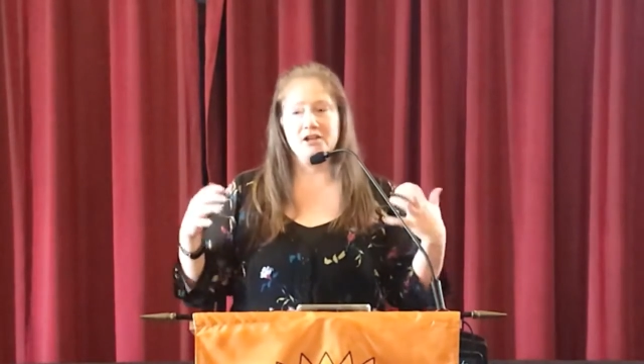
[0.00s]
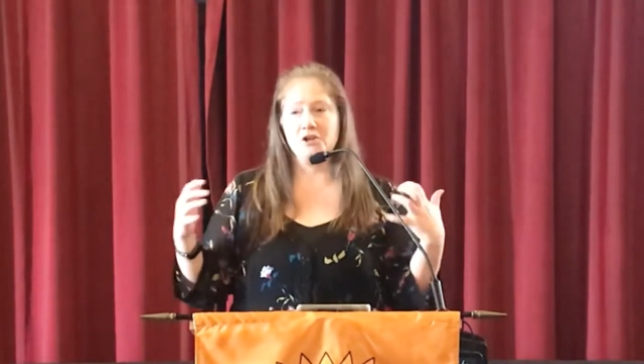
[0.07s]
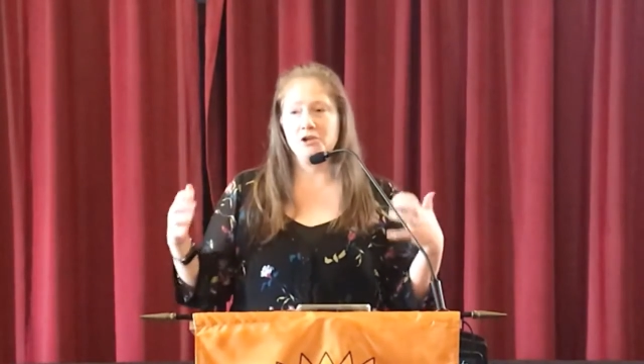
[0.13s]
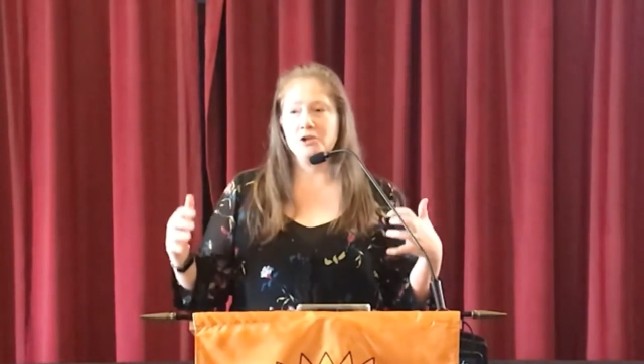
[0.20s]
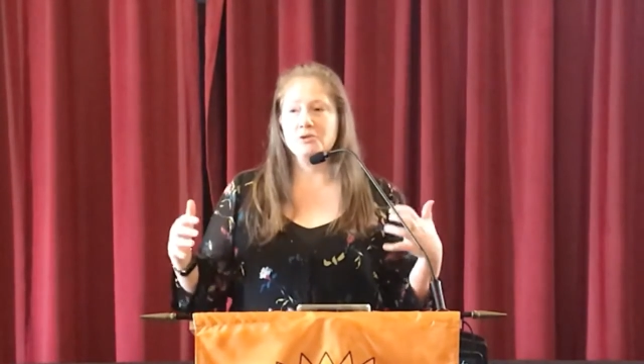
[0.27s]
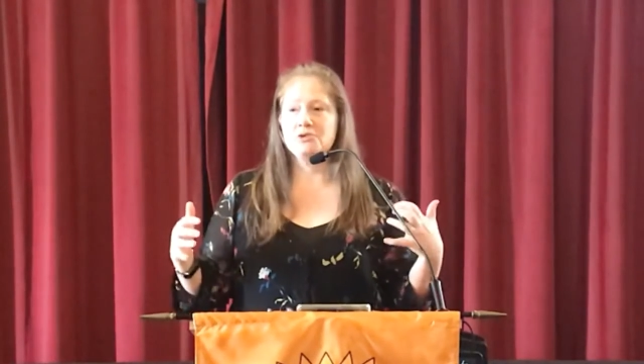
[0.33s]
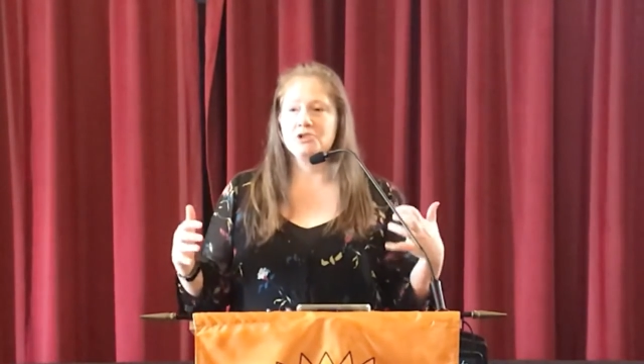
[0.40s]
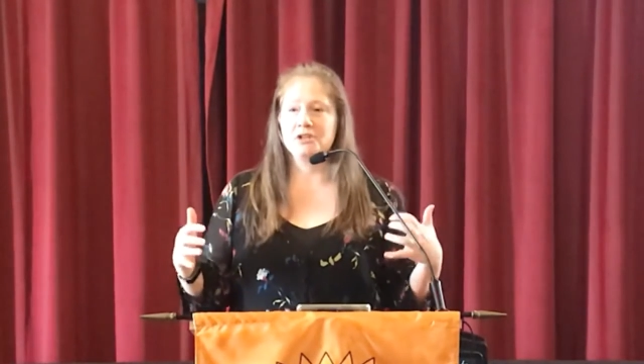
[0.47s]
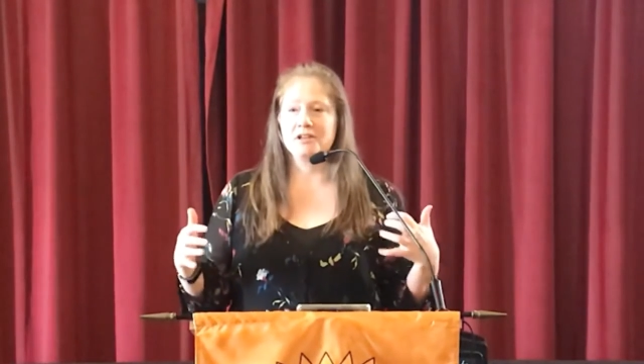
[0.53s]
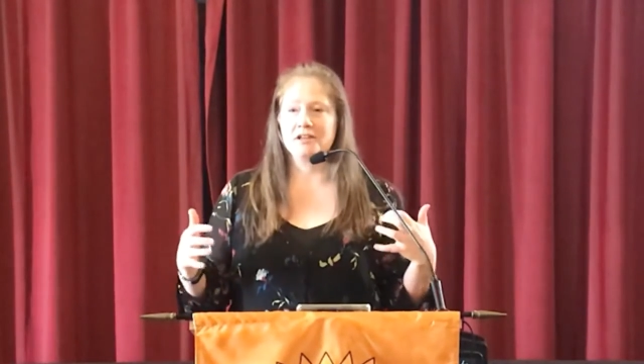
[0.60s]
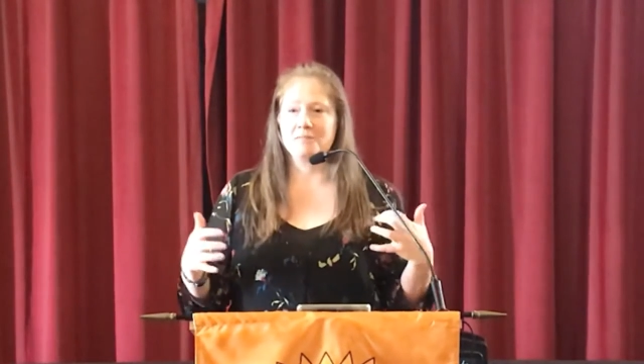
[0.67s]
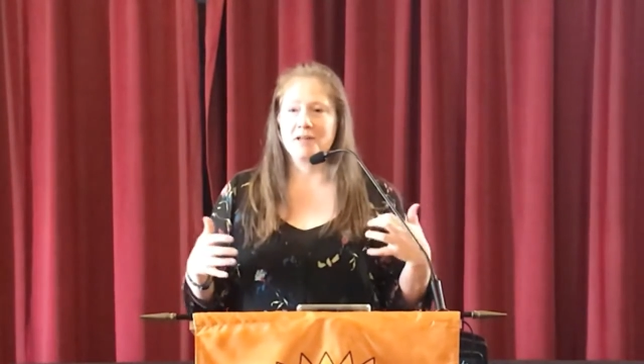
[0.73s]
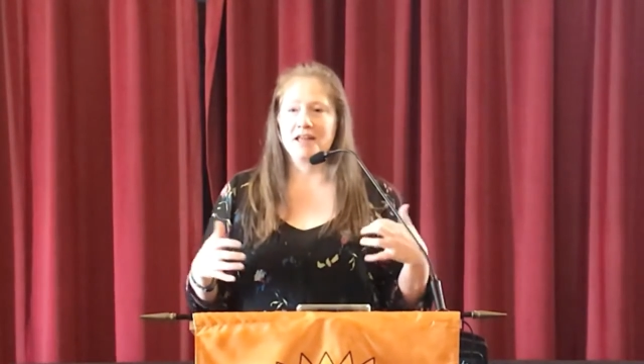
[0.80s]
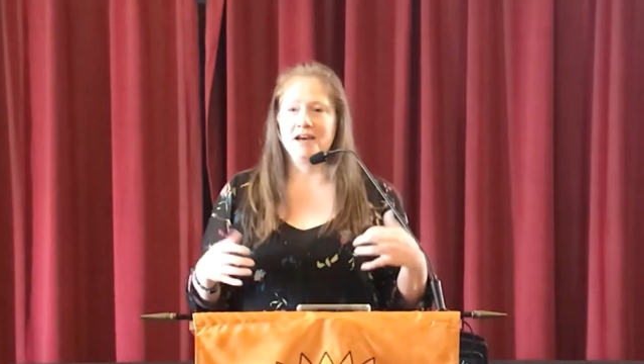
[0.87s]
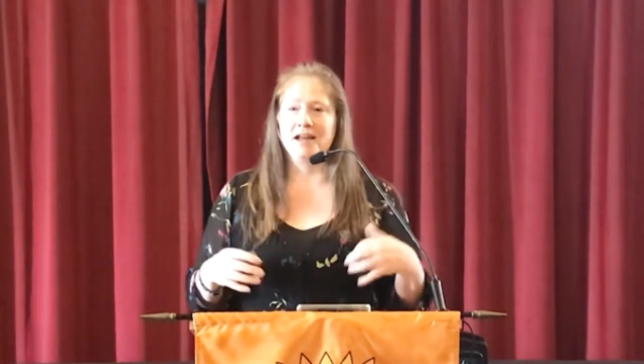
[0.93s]
and inclusion
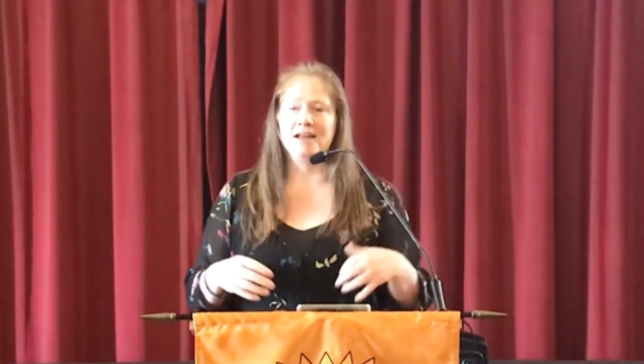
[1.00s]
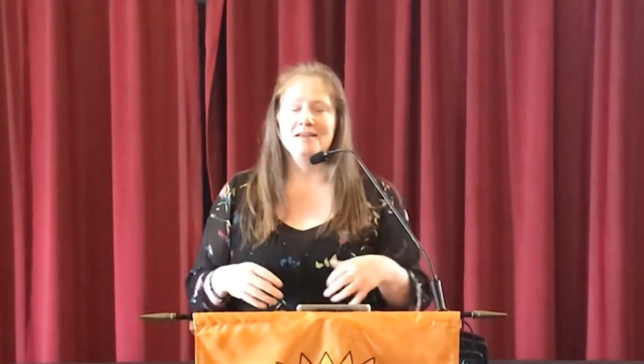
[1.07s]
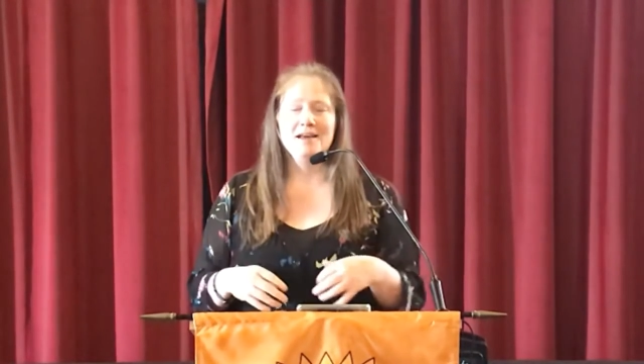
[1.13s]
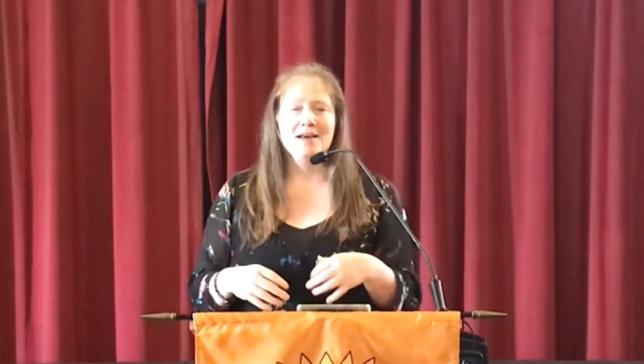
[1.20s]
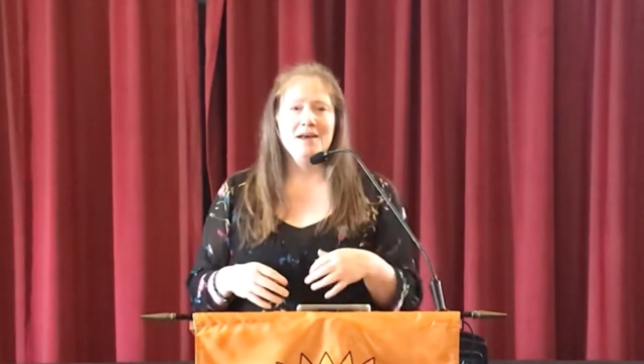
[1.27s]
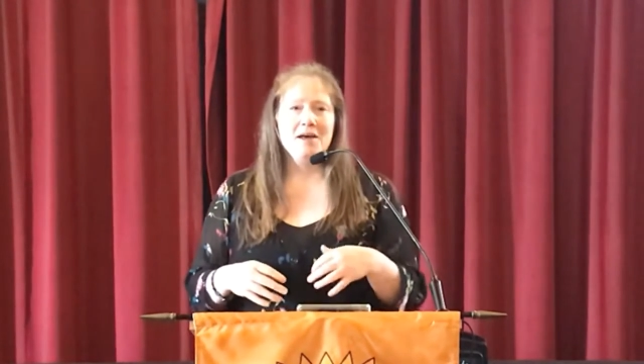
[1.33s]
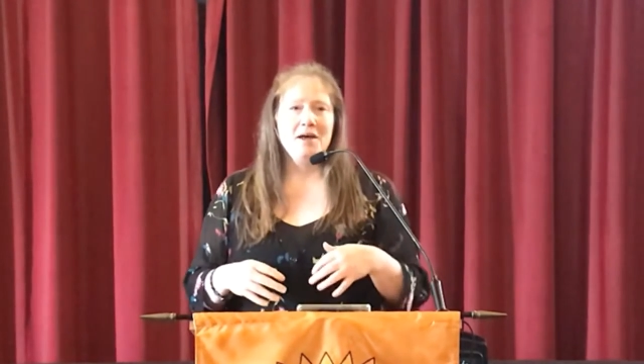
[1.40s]
committee,